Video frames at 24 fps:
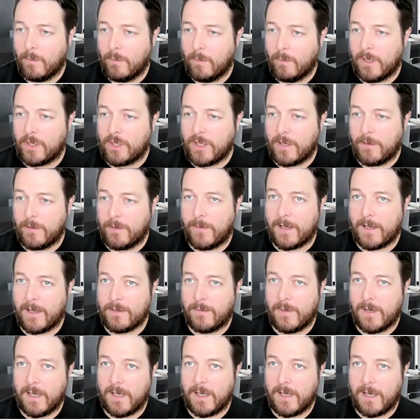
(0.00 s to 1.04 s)
which
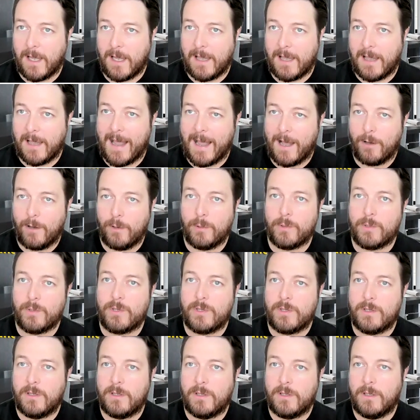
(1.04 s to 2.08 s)
effectively
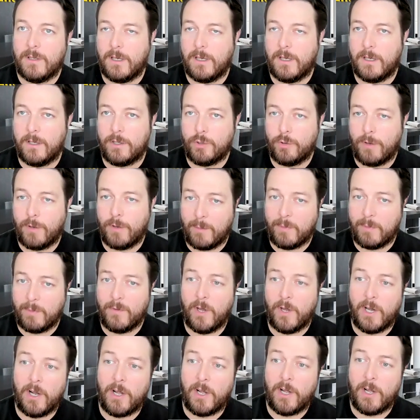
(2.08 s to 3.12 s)
allows a training
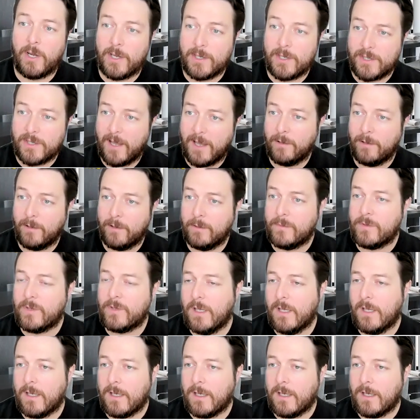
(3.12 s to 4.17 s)
provider like
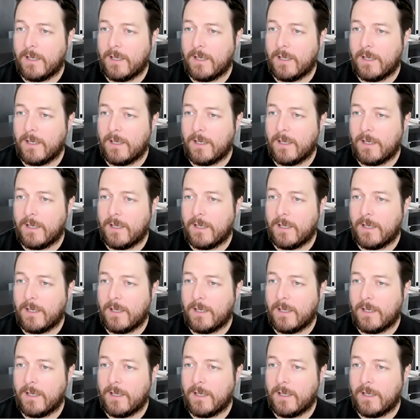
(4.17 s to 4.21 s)
ourselves